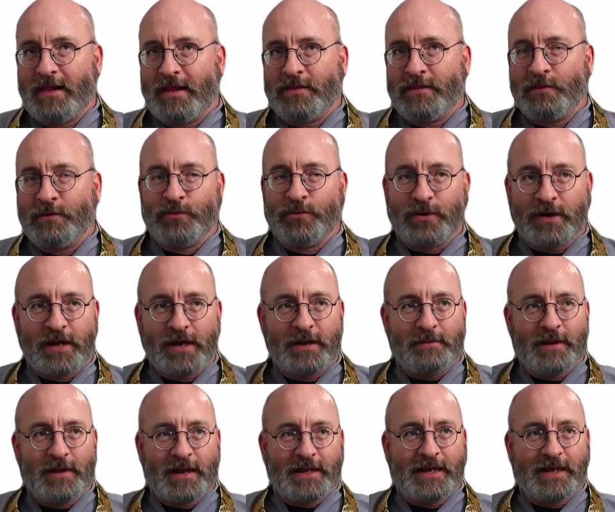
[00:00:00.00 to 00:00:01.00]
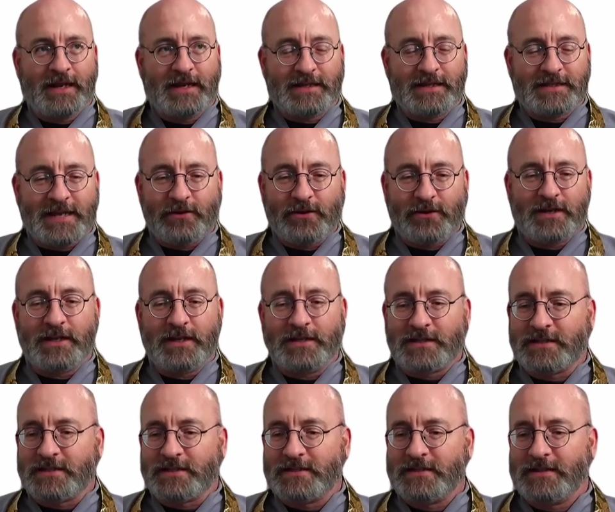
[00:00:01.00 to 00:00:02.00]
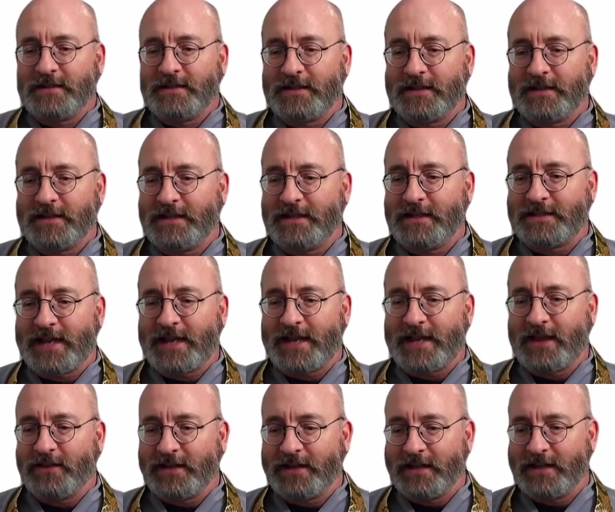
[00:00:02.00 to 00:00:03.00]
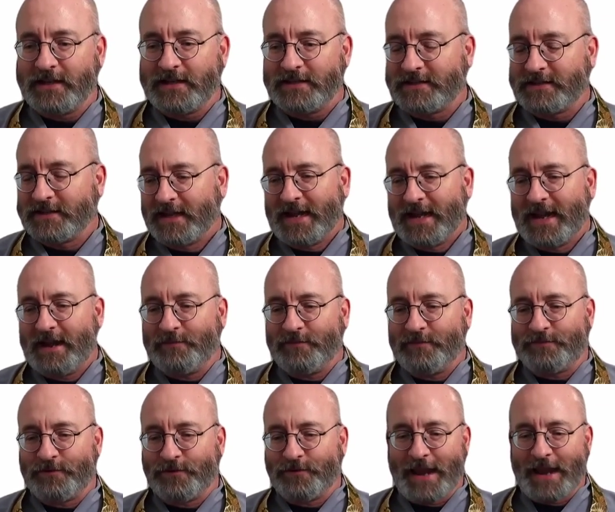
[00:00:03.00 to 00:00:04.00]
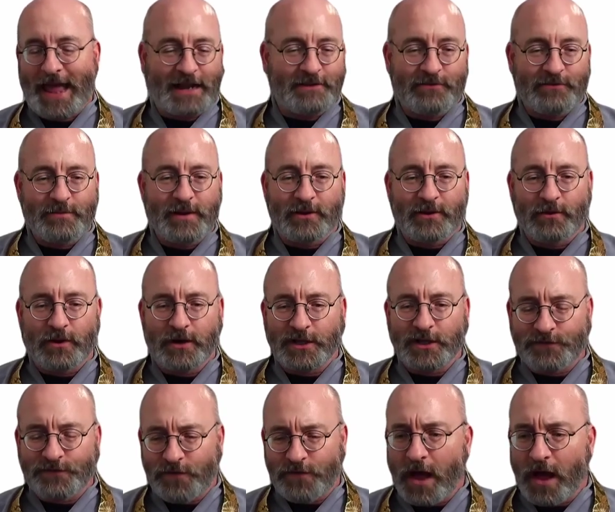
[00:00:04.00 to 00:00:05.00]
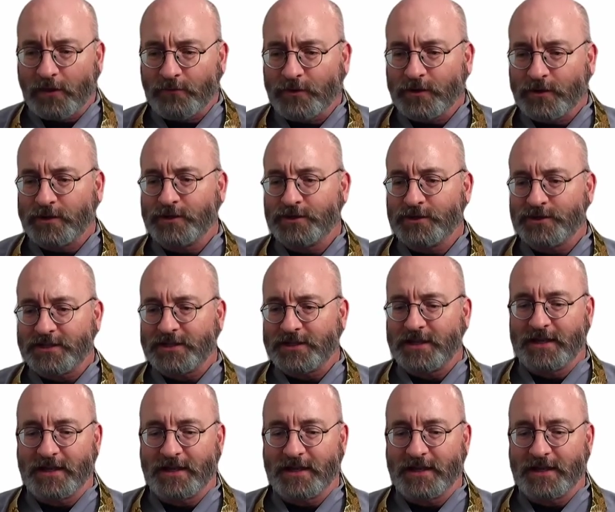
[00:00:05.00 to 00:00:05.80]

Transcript: the Buddha, and he's telling his, for lack of a better word, his followers,